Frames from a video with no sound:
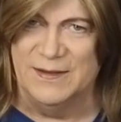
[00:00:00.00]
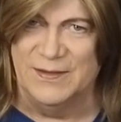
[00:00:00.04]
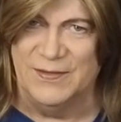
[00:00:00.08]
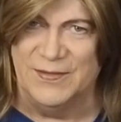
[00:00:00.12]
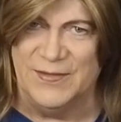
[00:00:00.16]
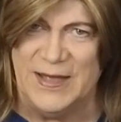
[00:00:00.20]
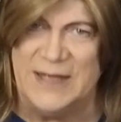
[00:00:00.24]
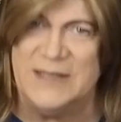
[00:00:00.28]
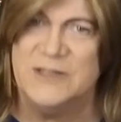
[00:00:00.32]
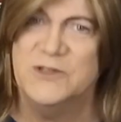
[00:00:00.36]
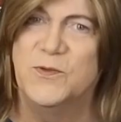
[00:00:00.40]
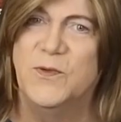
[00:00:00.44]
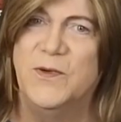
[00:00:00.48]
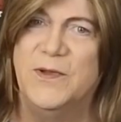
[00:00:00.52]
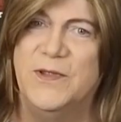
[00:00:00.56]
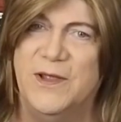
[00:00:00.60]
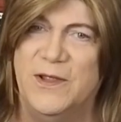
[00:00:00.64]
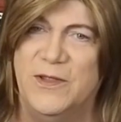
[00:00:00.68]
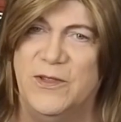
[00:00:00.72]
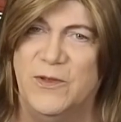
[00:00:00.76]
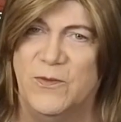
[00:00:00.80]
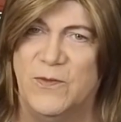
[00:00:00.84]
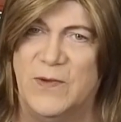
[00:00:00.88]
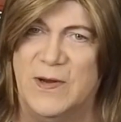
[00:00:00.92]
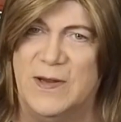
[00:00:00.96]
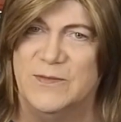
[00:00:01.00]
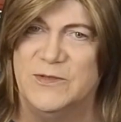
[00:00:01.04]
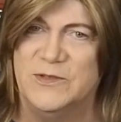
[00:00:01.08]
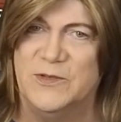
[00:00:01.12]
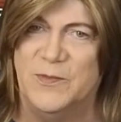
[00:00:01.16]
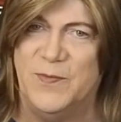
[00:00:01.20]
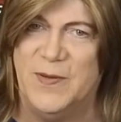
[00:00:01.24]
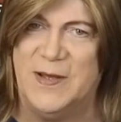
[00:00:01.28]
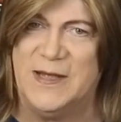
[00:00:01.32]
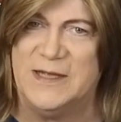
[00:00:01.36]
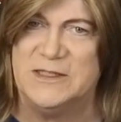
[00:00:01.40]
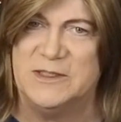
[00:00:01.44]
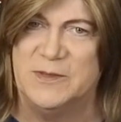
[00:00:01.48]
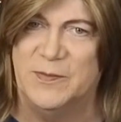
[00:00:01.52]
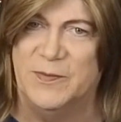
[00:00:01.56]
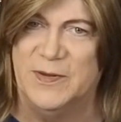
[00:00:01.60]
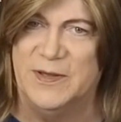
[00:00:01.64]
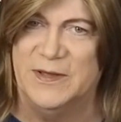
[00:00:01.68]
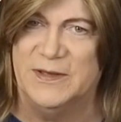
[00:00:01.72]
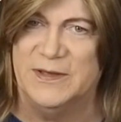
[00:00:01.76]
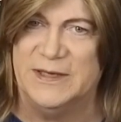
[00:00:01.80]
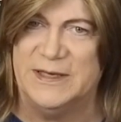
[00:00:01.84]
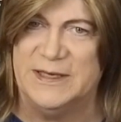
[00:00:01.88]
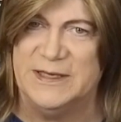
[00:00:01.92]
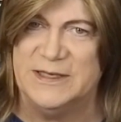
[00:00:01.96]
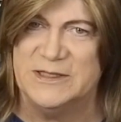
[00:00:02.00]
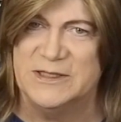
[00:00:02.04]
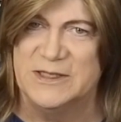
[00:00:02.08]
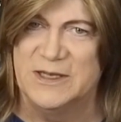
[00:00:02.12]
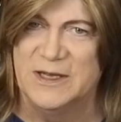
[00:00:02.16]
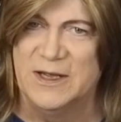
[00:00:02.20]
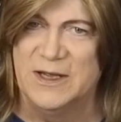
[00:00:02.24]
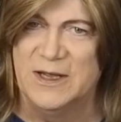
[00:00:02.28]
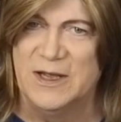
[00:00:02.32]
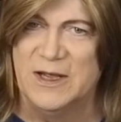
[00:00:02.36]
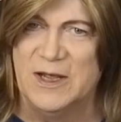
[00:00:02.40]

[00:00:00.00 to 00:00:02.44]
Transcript: that's within the realms of possibilities.